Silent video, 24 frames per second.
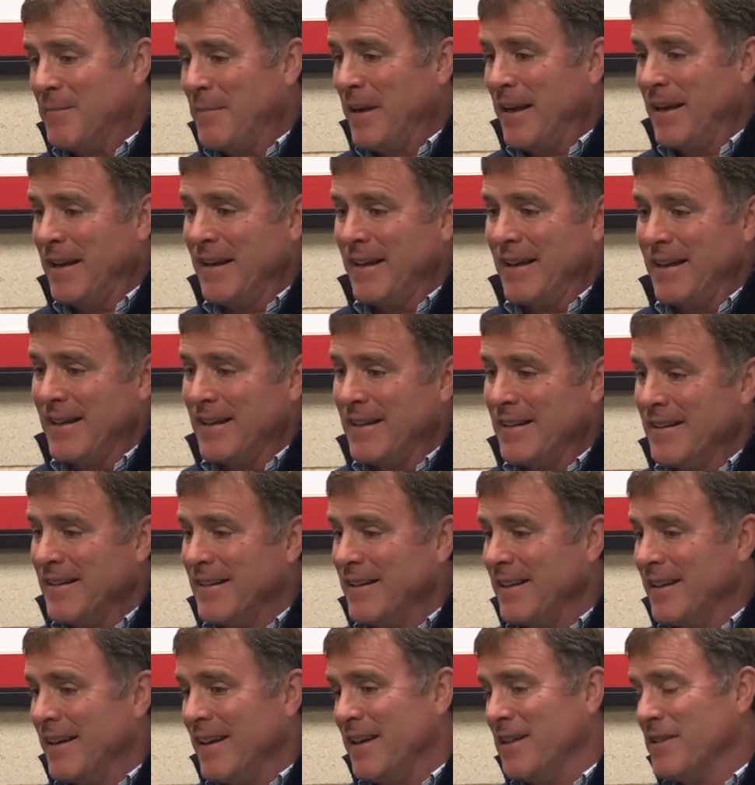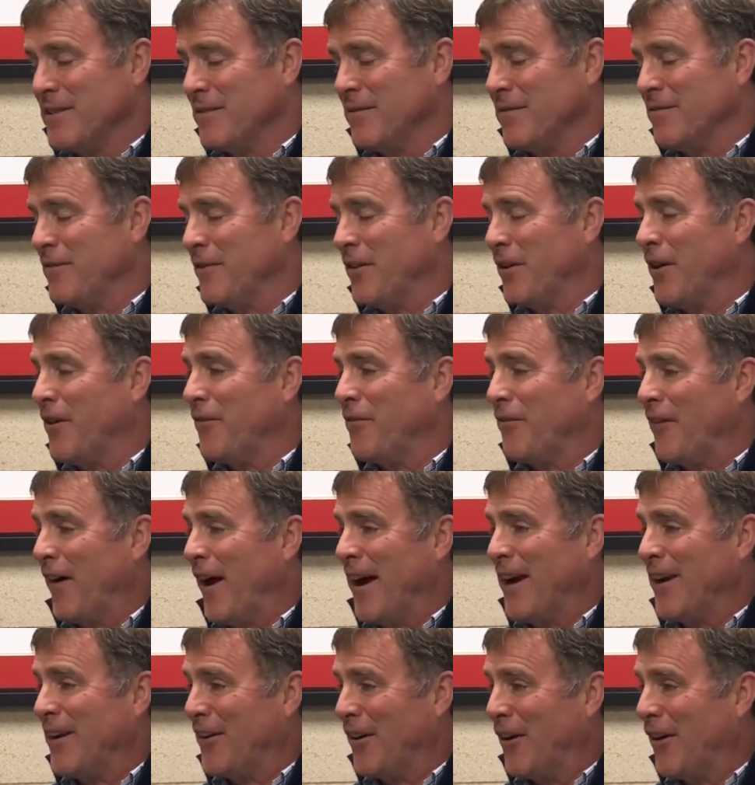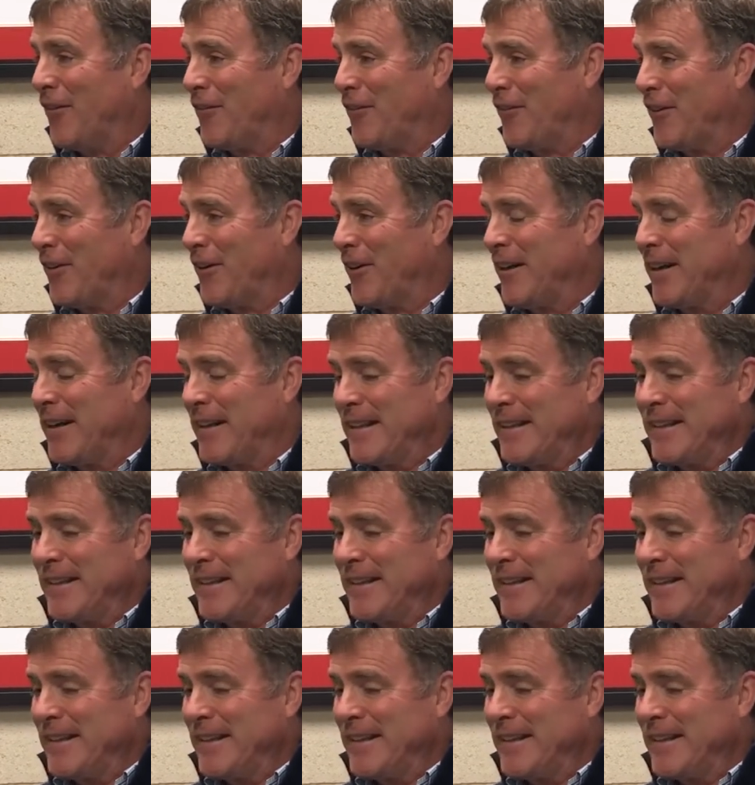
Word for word: I mean, uh, he's a very fine golfer.